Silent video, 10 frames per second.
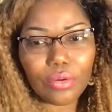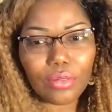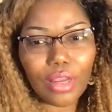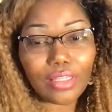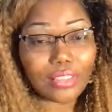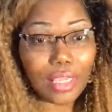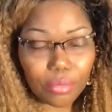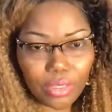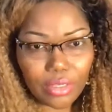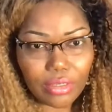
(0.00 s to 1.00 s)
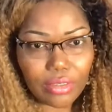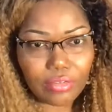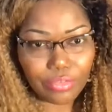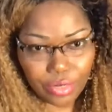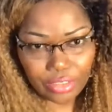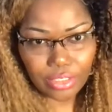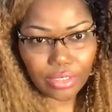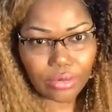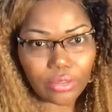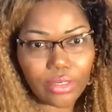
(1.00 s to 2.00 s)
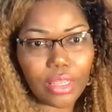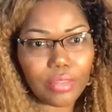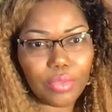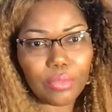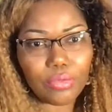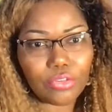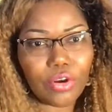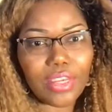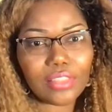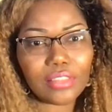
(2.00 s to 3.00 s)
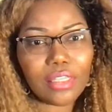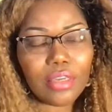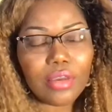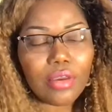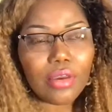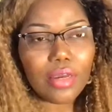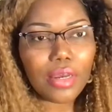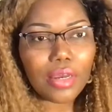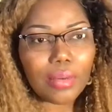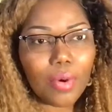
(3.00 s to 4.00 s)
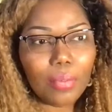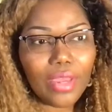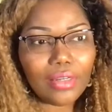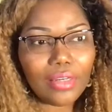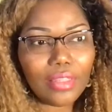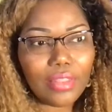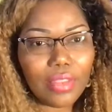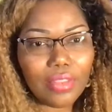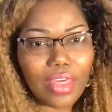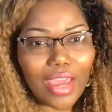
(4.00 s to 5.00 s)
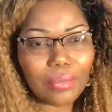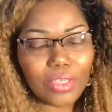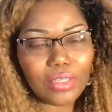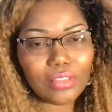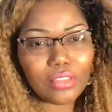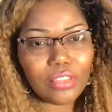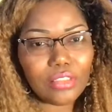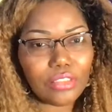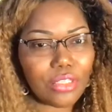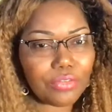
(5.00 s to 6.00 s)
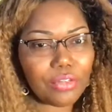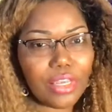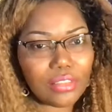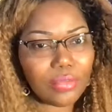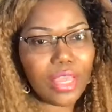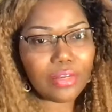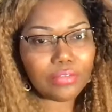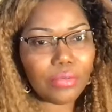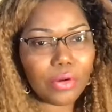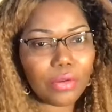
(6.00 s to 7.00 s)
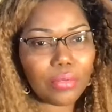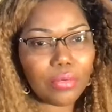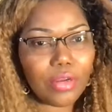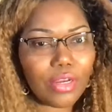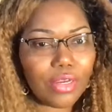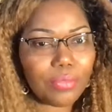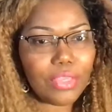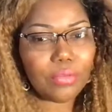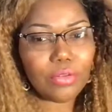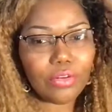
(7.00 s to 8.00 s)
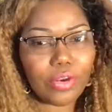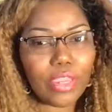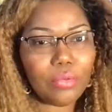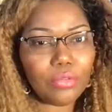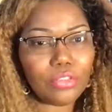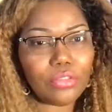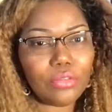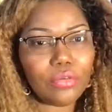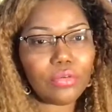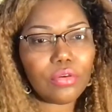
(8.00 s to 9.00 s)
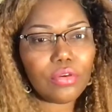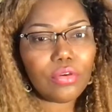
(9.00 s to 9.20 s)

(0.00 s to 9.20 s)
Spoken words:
content be infringing on other people's rights. But other than that, because it's a decentralized platform, people are able to,